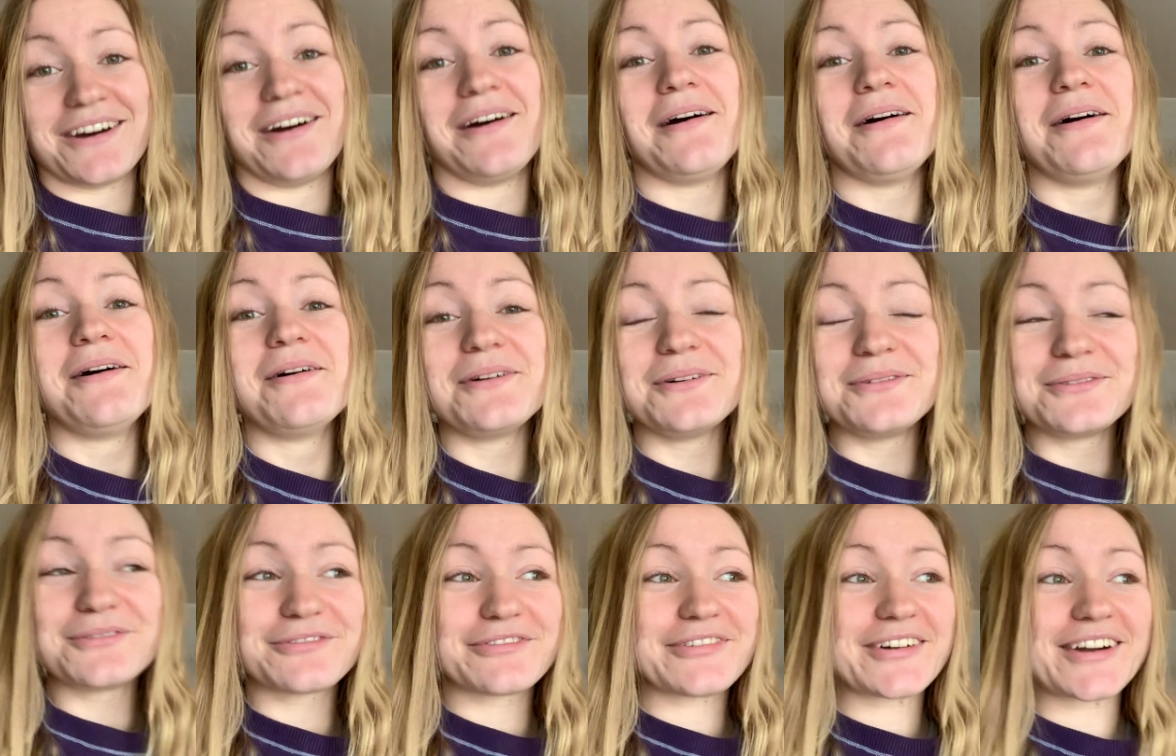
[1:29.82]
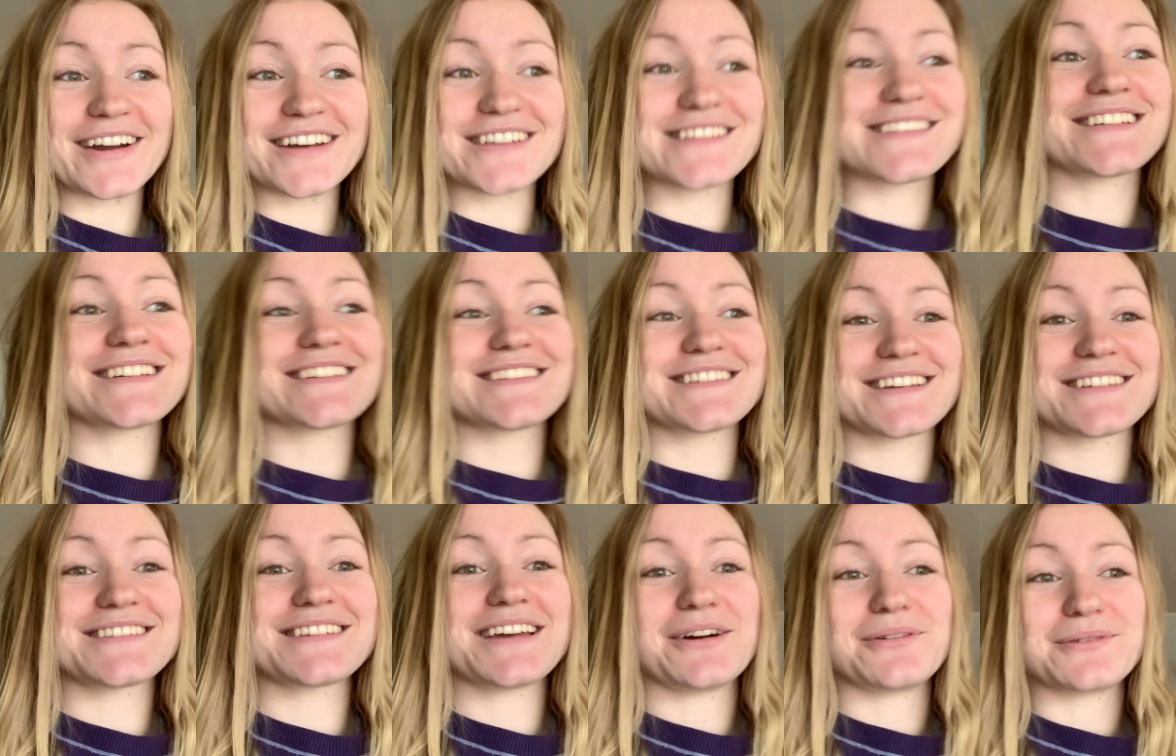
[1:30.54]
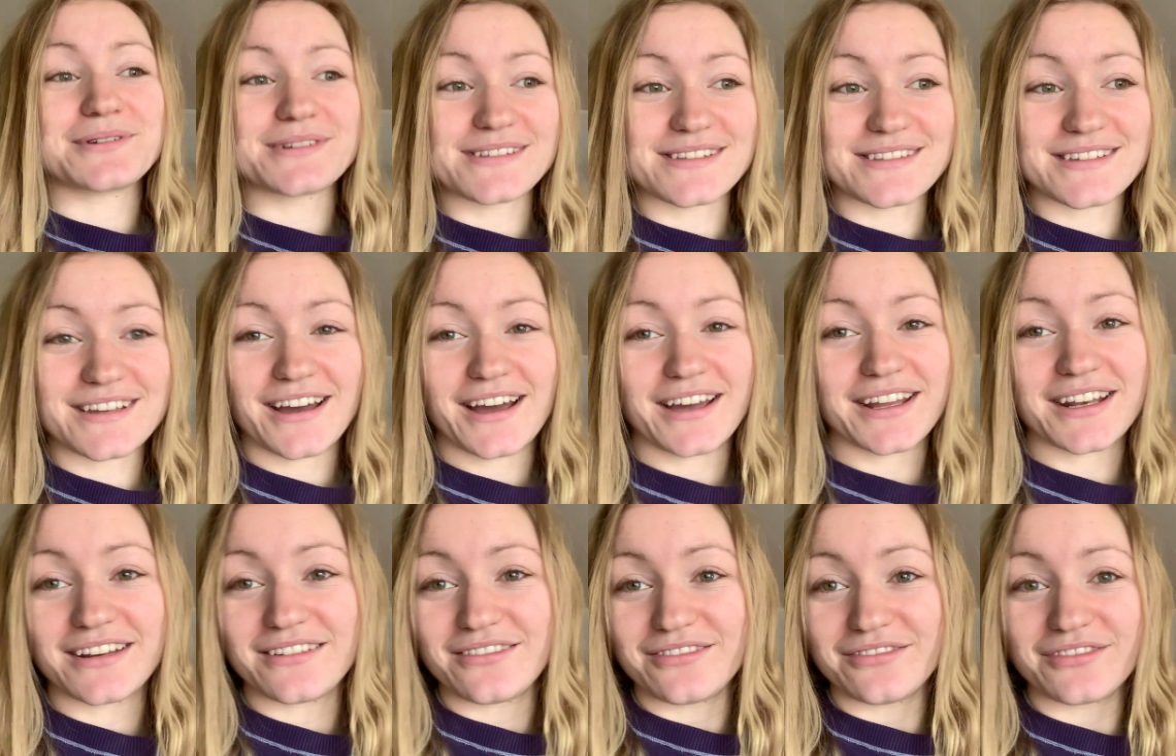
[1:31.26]
So for us, like six hours is
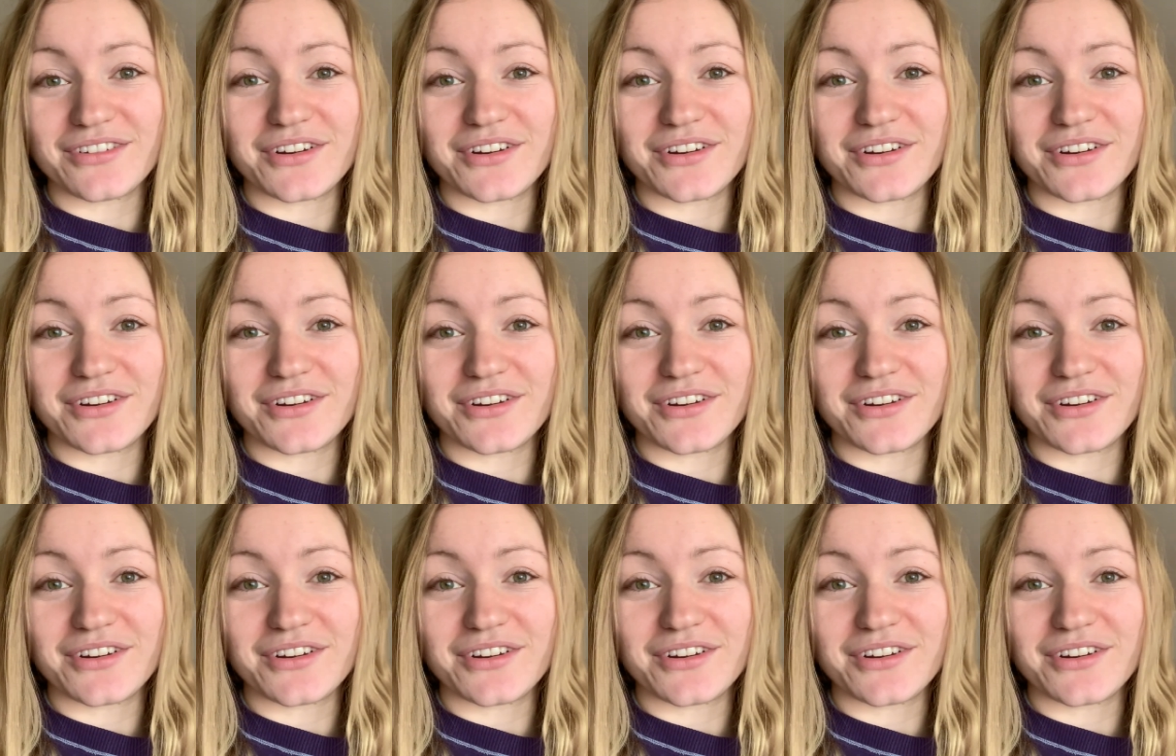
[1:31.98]
kind of